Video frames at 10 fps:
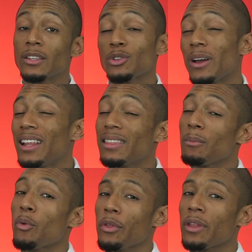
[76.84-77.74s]
So
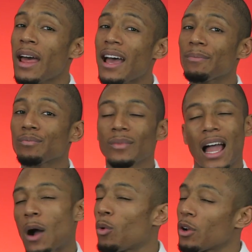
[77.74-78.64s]
anything more than that,
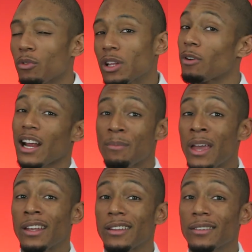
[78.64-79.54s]
I wouldn't really recommend.